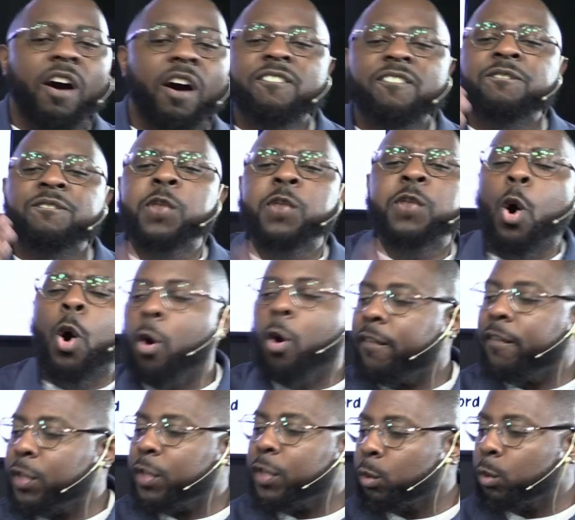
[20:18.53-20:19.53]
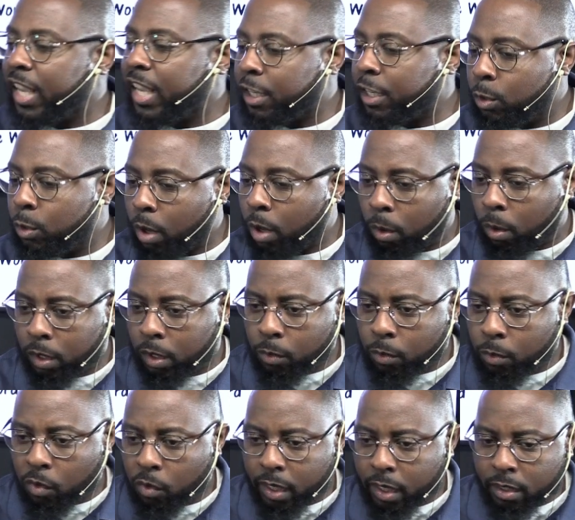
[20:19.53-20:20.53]
a fool if you think you the
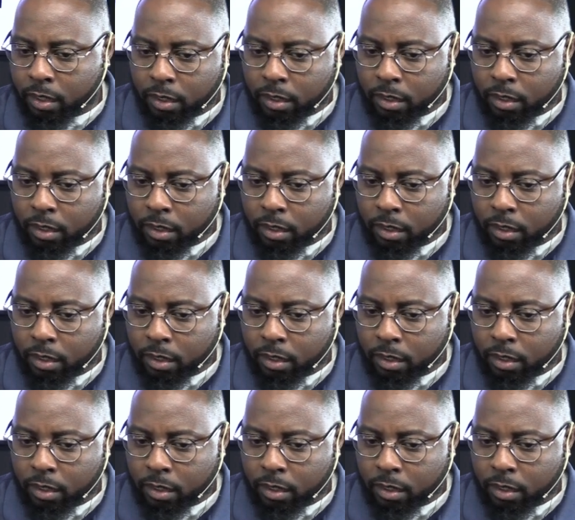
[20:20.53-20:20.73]
only one.